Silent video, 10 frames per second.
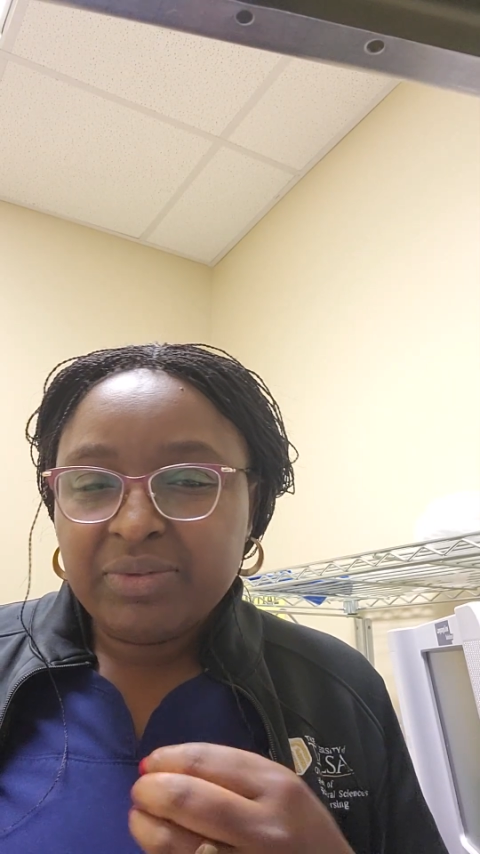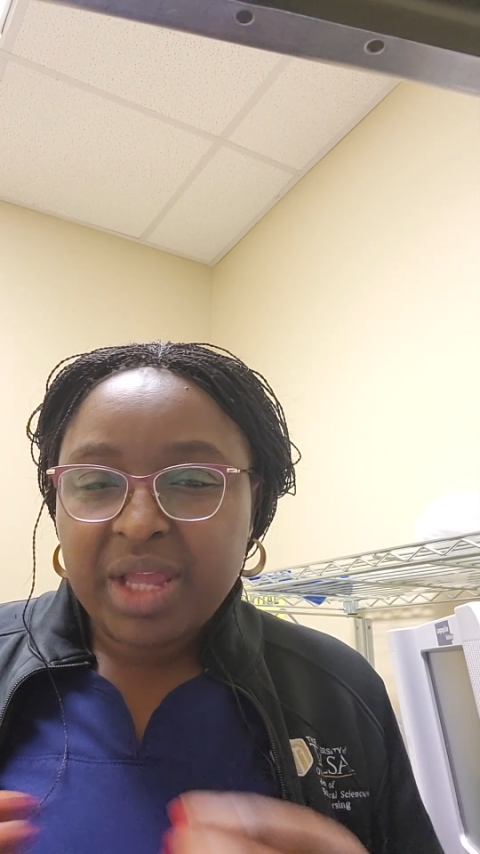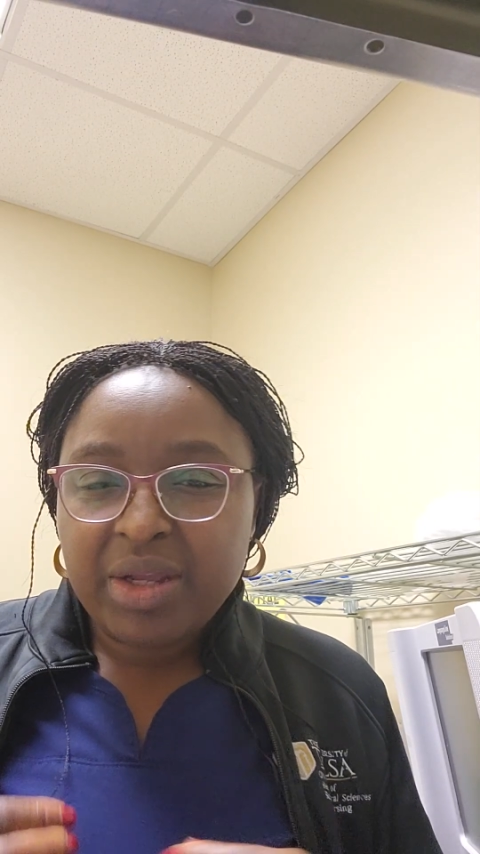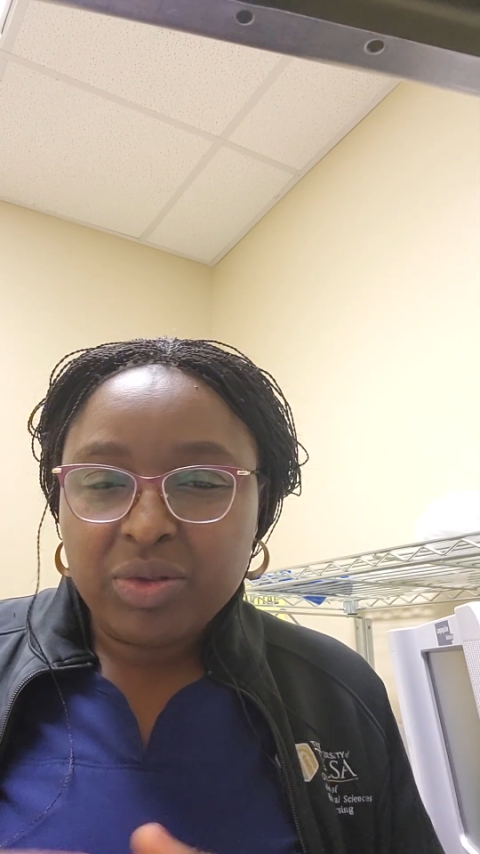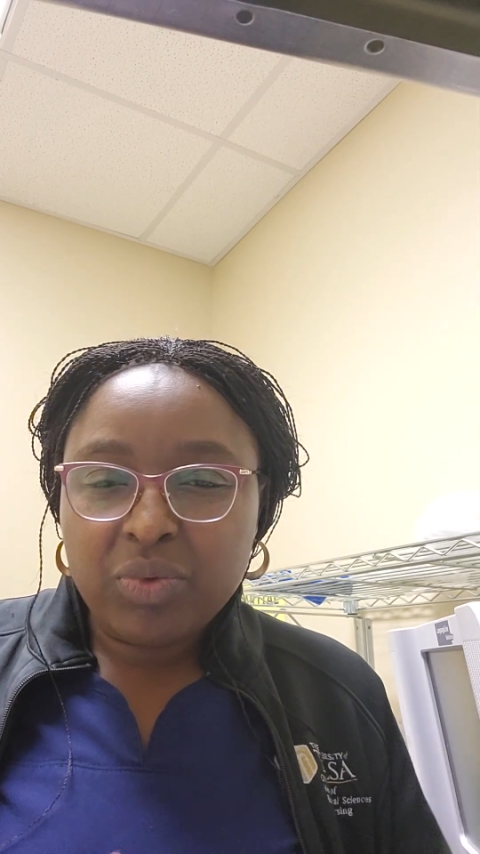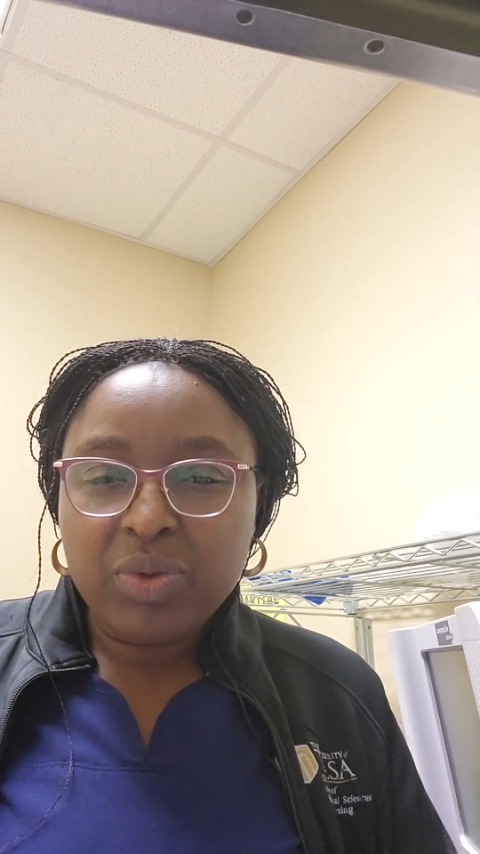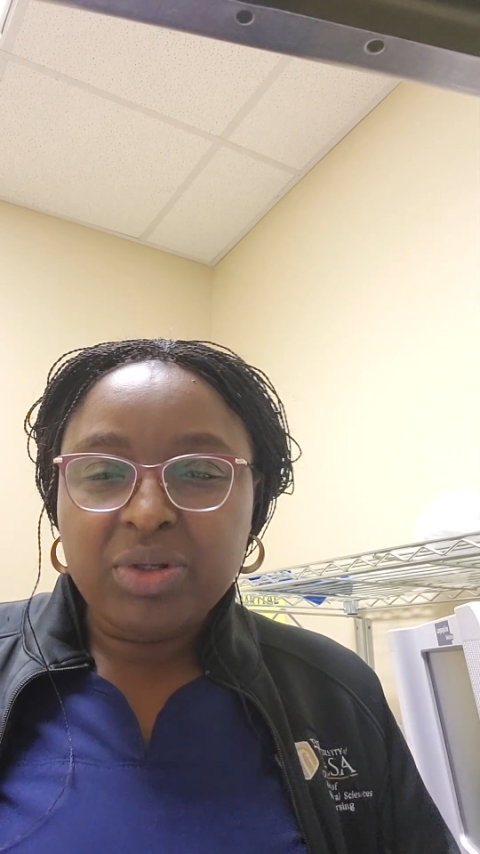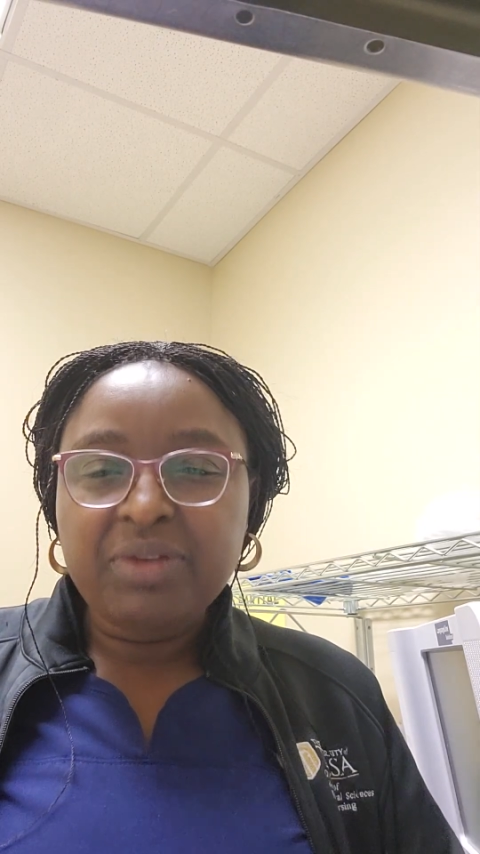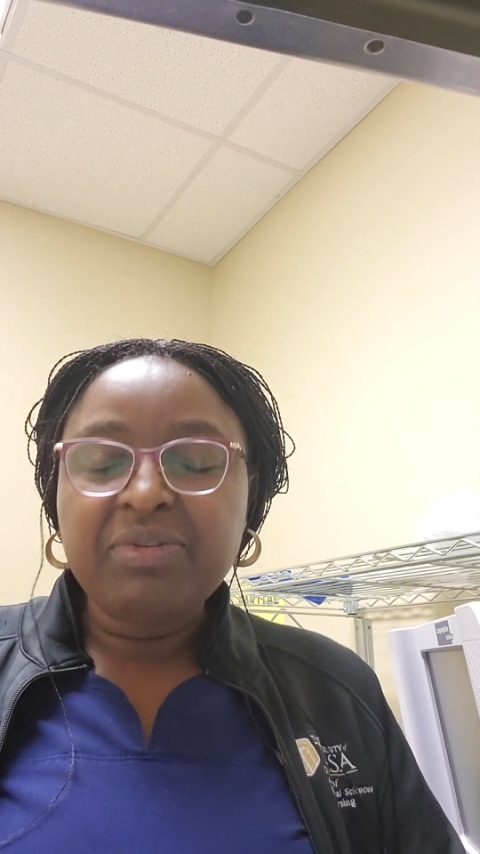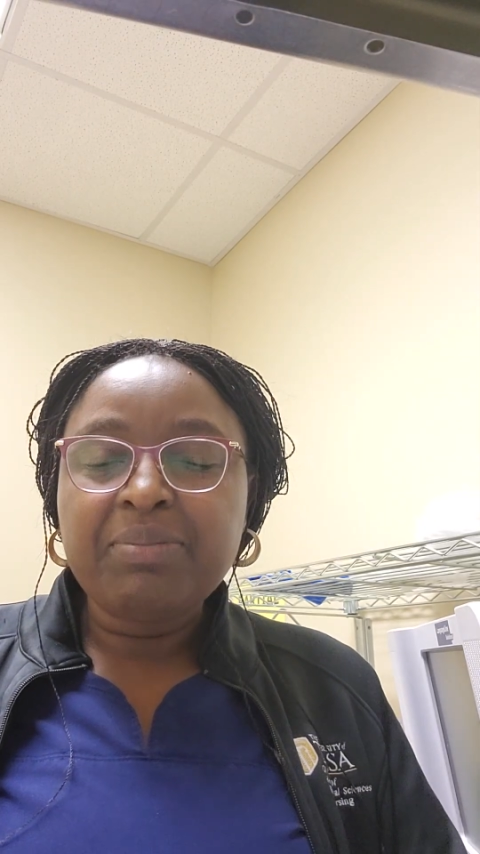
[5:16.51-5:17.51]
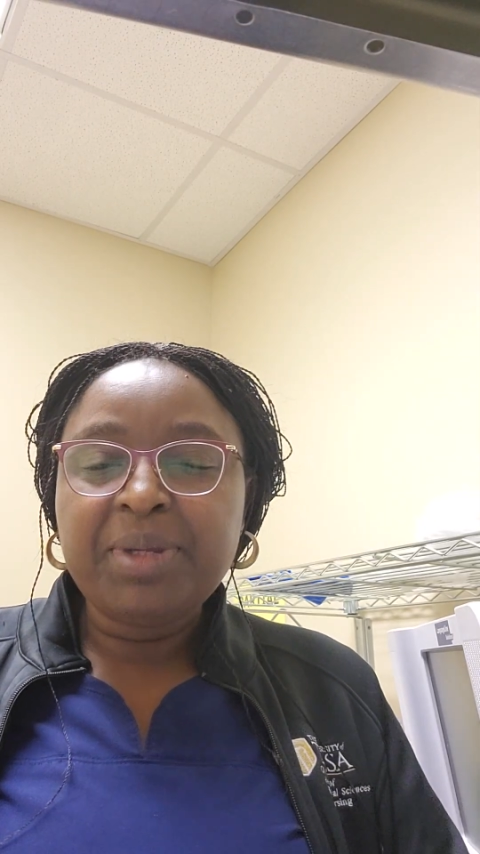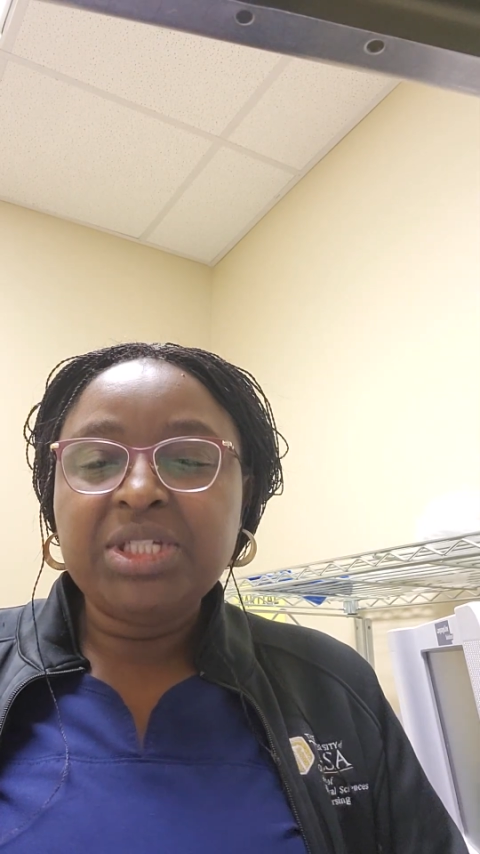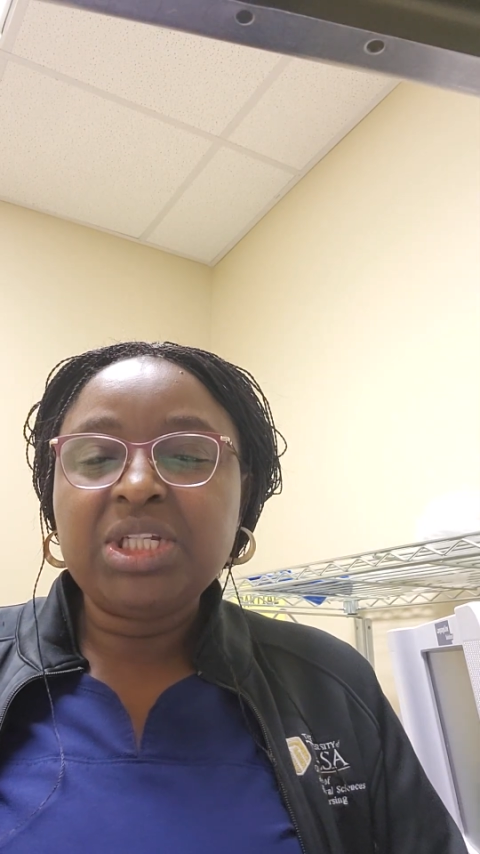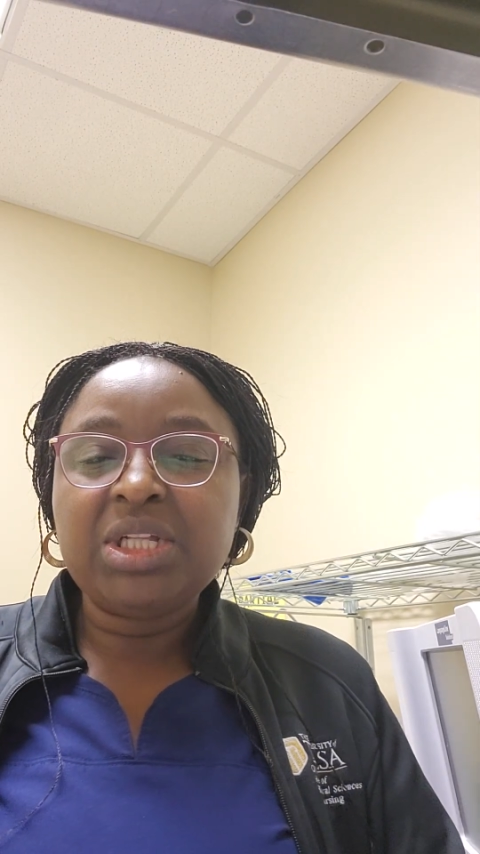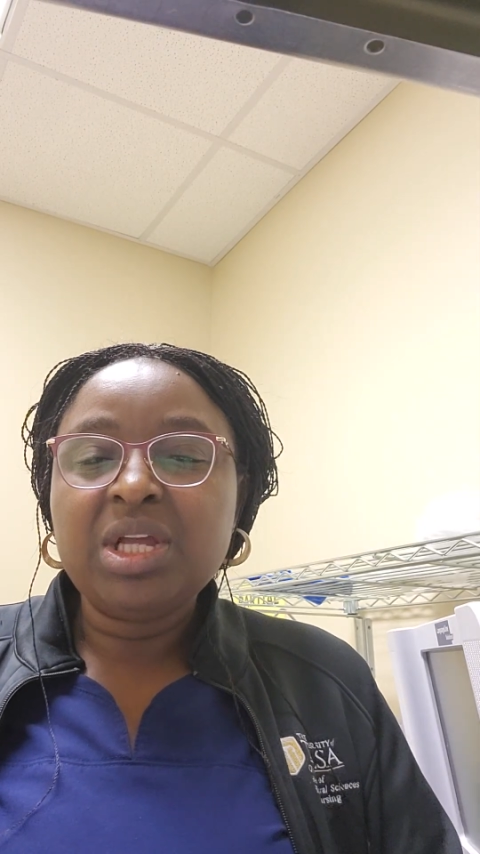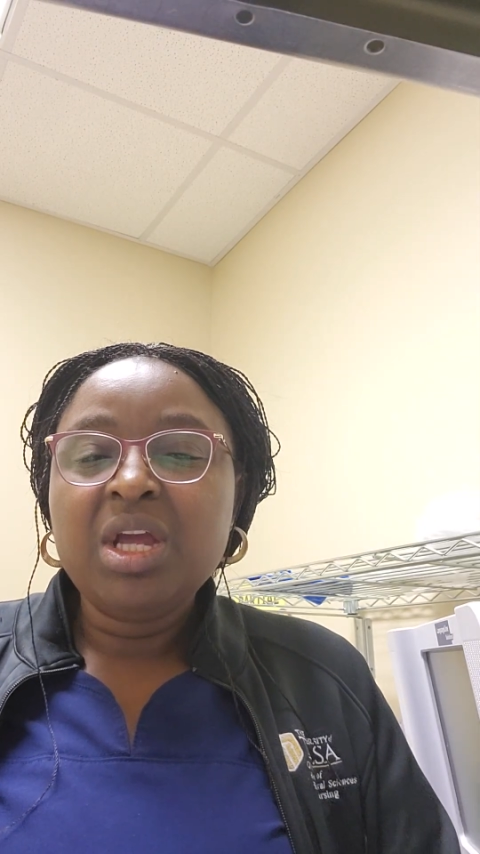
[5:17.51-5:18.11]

diet do you want to give a patient?